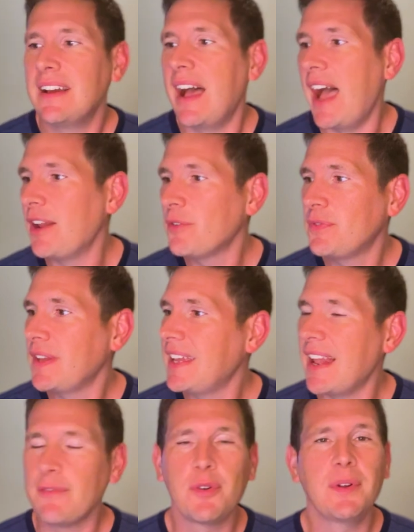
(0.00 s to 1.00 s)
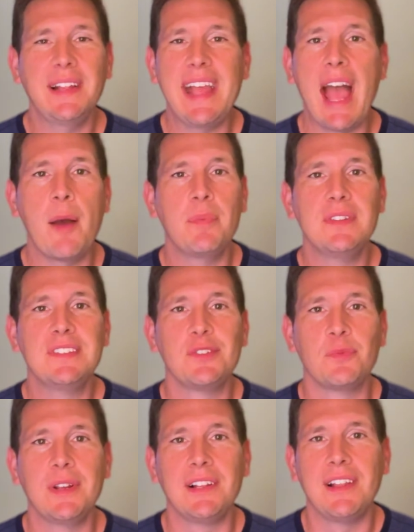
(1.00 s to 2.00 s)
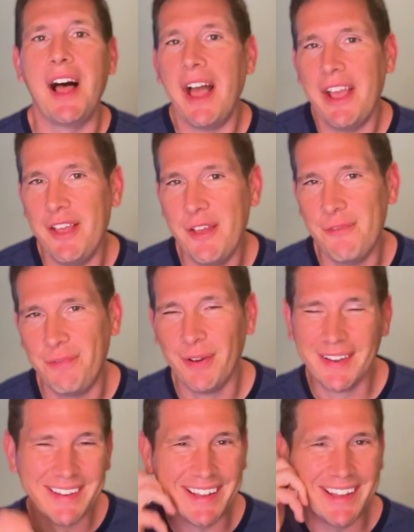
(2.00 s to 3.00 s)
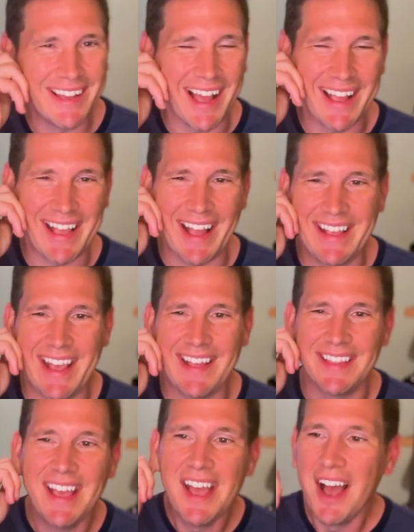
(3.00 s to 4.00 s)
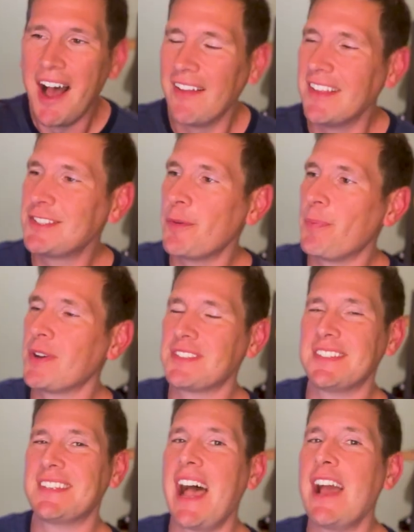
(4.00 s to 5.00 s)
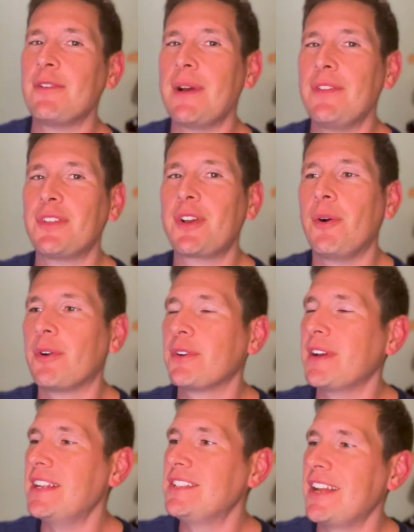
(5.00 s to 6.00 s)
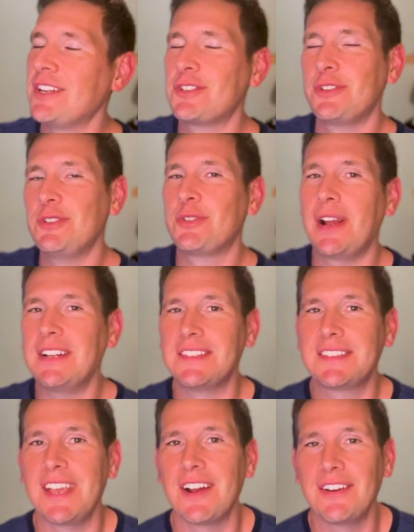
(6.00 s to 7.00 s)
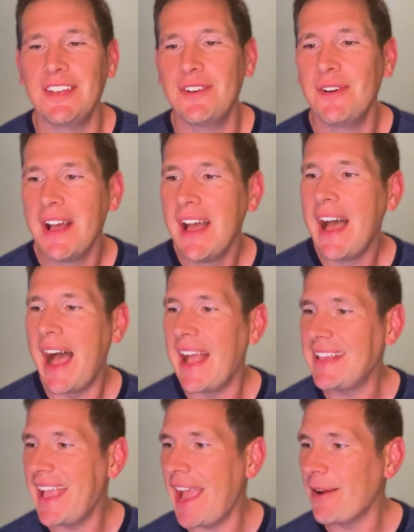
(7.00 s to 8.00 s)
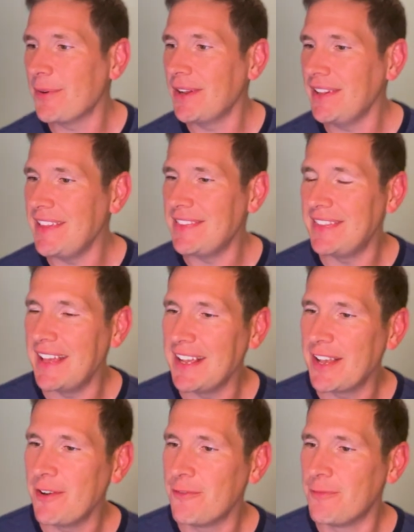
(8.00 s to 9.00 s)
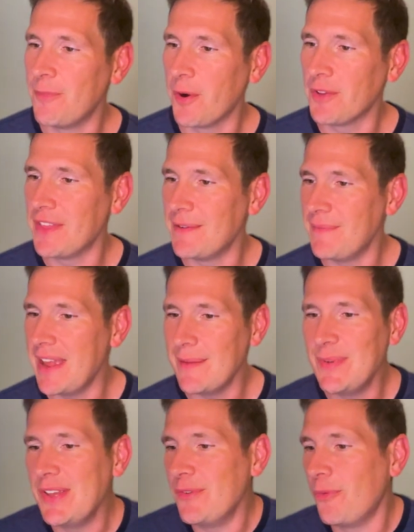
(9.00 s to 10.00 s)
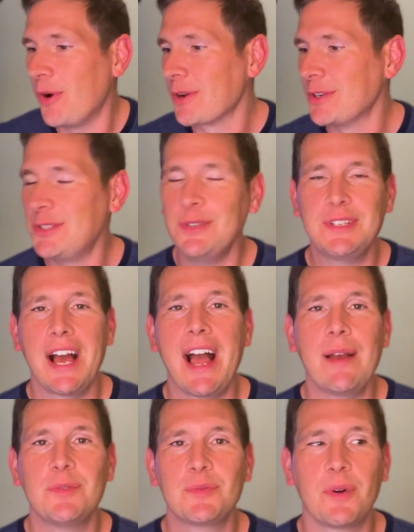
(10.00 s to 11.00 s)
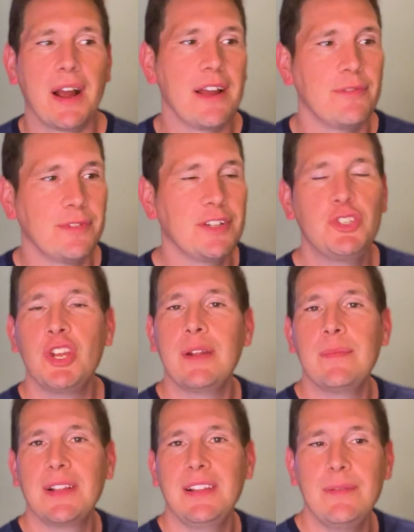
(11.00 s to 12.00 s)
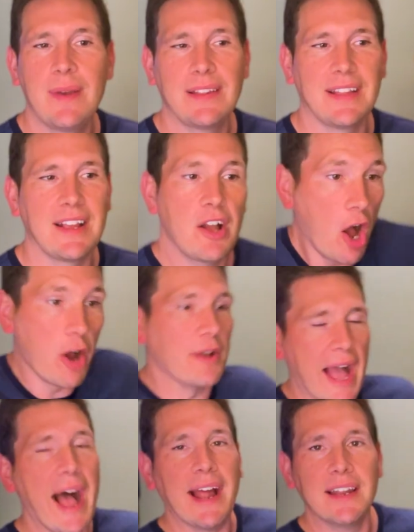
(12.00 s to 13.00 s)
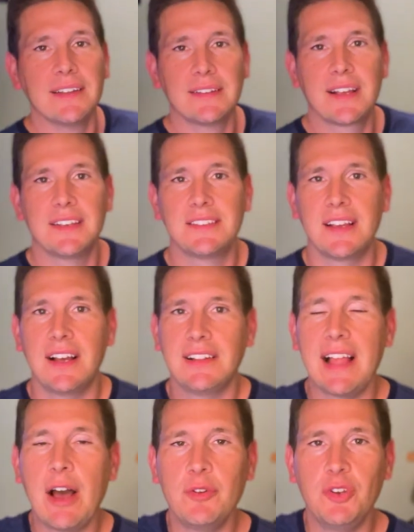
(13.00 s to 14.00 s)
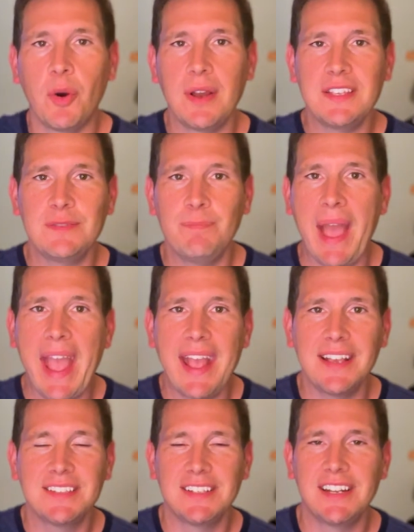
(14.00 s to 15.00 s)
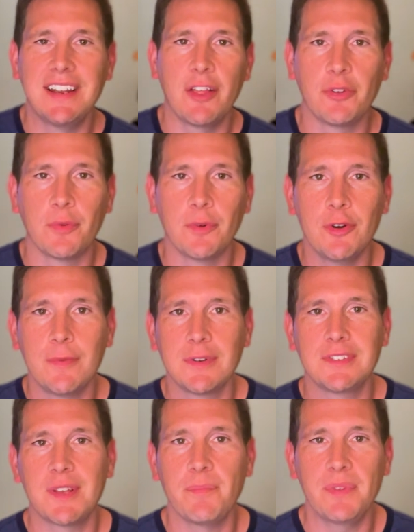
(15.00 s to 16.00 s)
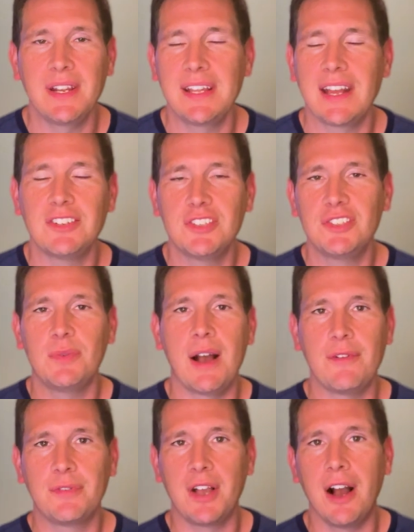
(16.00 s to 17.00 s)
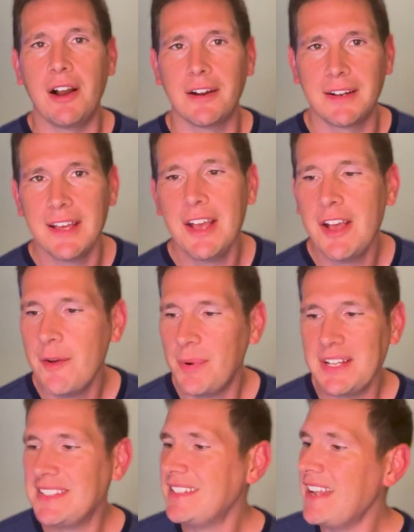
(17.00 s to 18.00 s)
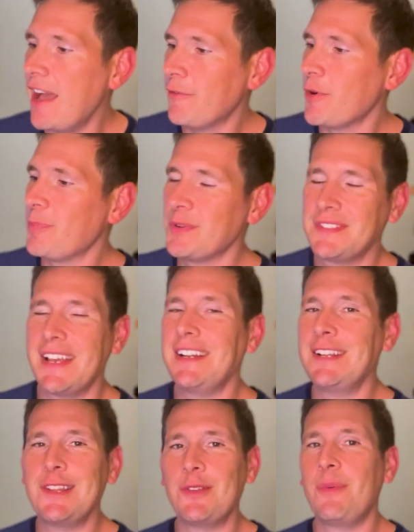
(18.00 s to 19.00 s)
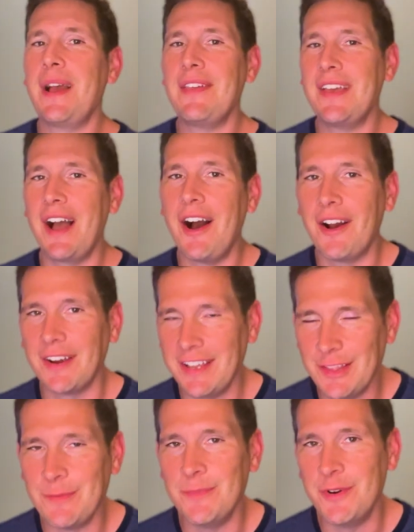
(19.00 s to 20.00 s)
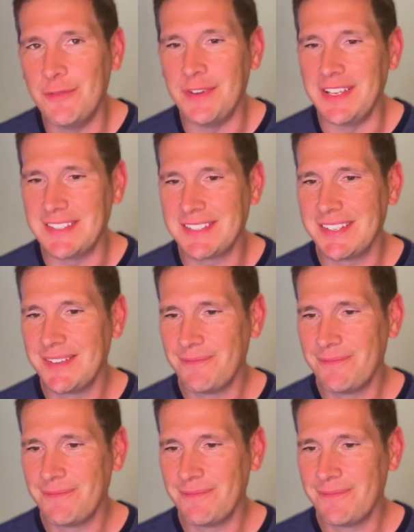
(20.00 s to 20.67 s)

I don't think it ever really happens in real life. Again, unless a person's hiding around the corner intentionally trying to scare you. I can't really think of more than maybe one or two times where I've legitimately been like, oh God, because a, a loud noise bangs in another room or something and catches you off guard. But it's never presented the way they are in the movies.